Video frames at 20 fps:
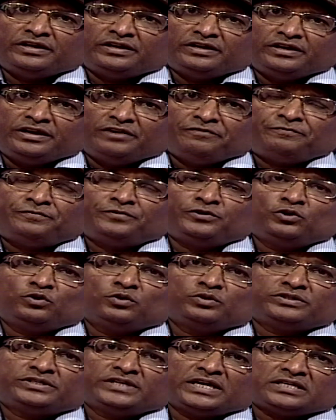If
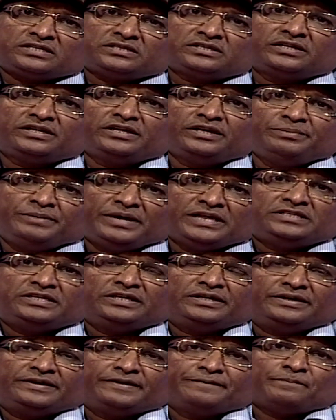you just
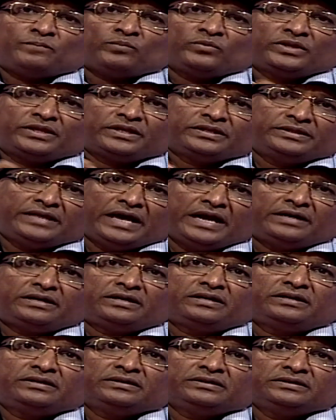imagine that
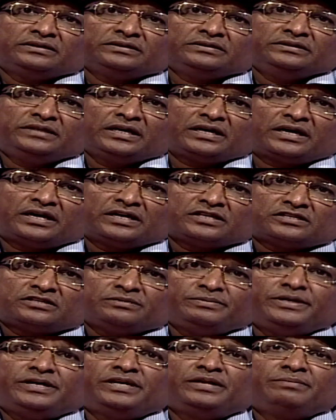the
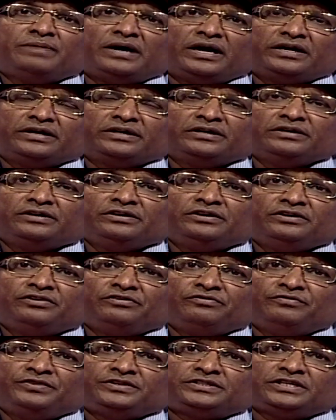customer demand
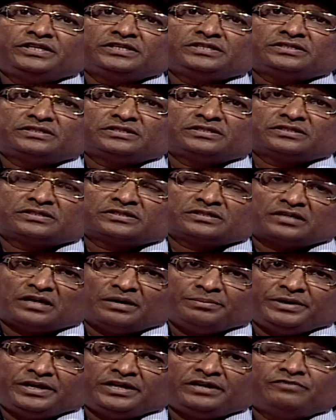which is
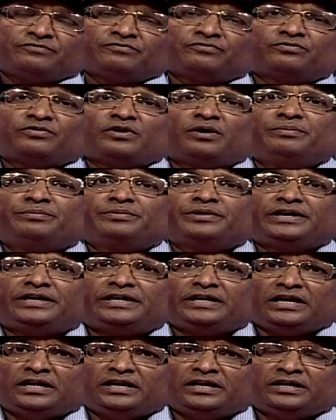coming from
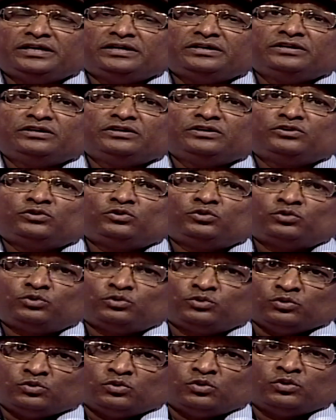retailer
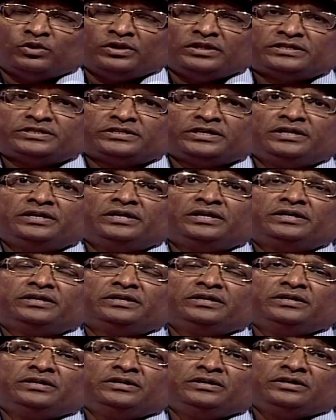to
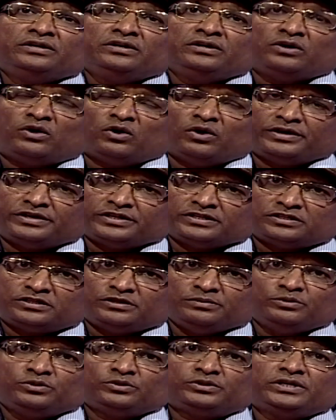wholesaler or
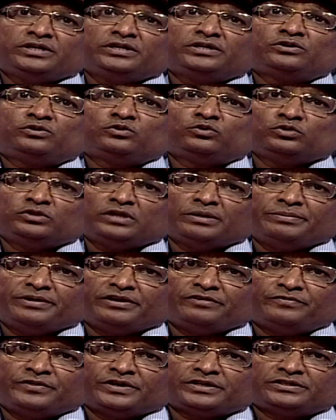distributor to the
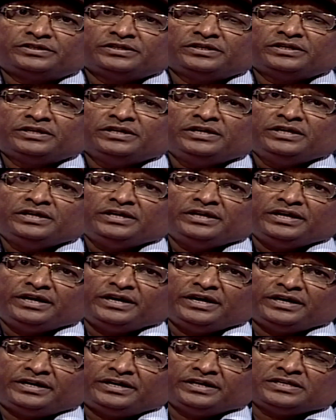manufacturer,
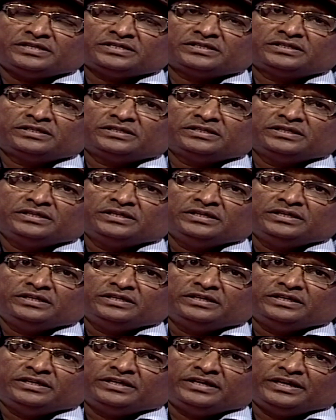it is
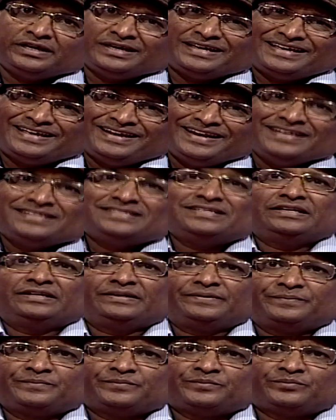increasing